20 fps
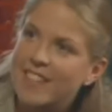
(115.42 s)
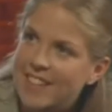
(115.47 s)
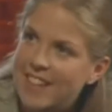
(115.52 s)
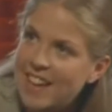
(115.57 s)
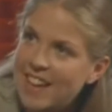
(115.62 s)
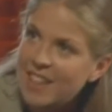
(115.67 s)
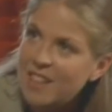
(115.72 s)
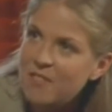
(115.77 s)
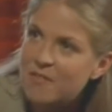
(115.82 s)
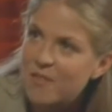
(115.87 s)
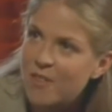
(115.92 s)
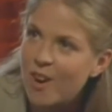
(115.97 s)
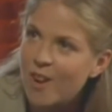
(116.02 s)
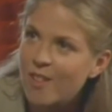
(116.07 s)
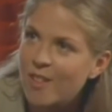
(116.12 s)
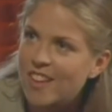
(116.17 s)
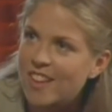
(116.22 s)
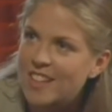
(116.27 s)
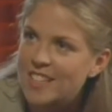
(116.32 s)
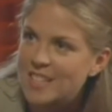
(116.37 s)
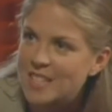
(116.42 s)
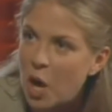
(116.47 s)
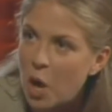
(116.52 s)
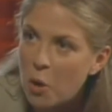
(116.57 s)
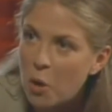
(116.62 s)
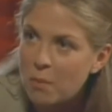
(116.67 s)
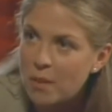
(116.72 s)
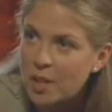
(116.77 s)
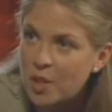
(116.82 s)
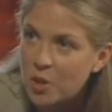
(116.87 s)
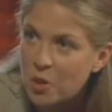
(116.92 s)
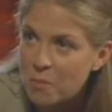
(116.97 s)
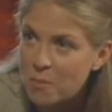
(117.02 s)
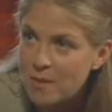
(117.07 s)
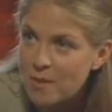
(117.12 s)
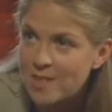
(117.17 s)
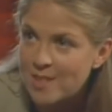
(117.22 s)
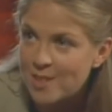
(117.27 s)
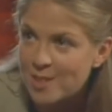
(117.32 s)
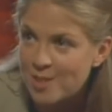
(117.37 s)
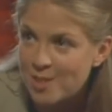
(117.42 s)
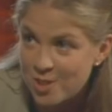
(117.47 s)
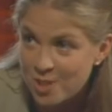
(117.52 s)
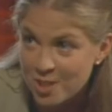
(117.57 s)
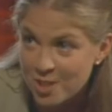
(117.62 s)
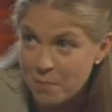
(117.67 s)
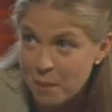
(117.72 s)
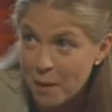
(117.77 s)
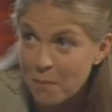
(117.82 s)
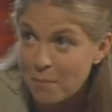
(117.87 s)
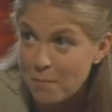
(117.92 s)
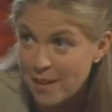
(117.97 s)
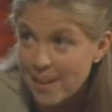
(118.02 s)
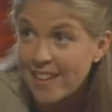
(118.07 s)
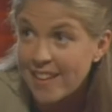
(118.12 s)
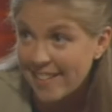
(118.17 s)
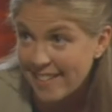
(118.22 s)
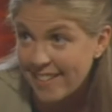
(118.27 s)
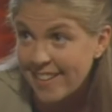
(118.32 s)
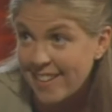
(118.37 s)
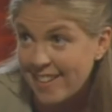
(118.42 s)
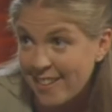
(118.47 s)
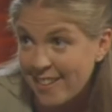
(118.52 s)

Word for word: Danny Farthing is helping your business just by being